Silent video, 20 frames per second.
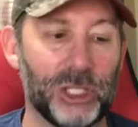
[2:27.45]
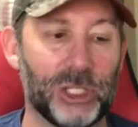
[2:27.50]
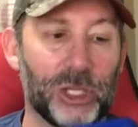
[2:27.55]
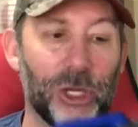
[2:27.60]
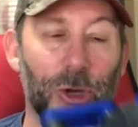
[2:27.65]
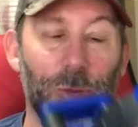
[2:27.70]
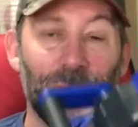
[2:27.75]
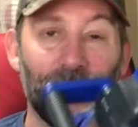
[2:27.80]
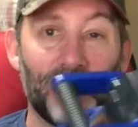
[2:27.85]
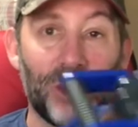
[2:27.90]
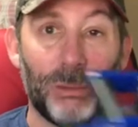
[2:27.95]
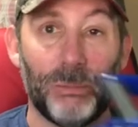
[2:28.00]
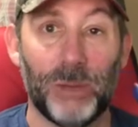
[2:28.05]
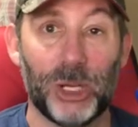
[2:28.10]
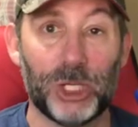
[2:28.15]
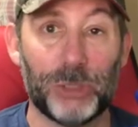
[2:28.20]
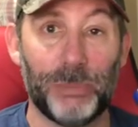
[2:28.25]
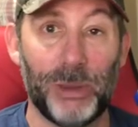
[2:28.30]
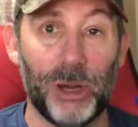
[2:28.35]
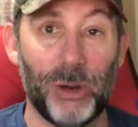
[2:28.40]
so
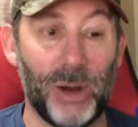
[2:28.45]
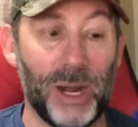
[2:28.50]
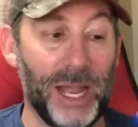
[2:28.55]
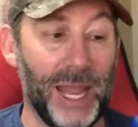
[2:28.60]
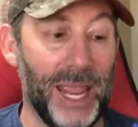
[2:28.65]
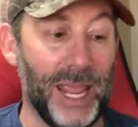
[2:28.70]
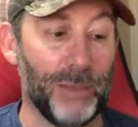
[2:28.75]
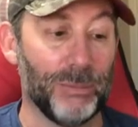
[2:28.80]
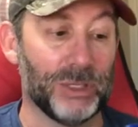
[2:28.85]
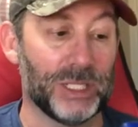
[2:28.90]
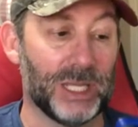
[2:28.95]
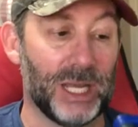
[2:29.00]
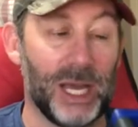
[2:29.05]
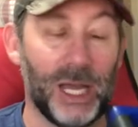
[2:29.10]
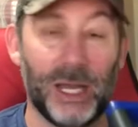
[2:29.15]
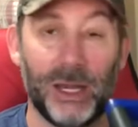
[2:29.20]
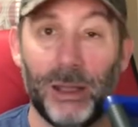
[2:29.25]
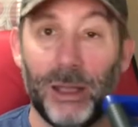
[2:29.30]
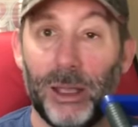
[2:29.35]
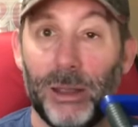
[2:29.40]
much better on
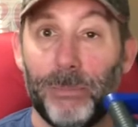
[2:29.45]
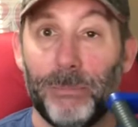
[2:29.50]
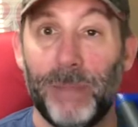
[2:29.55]
Amazon.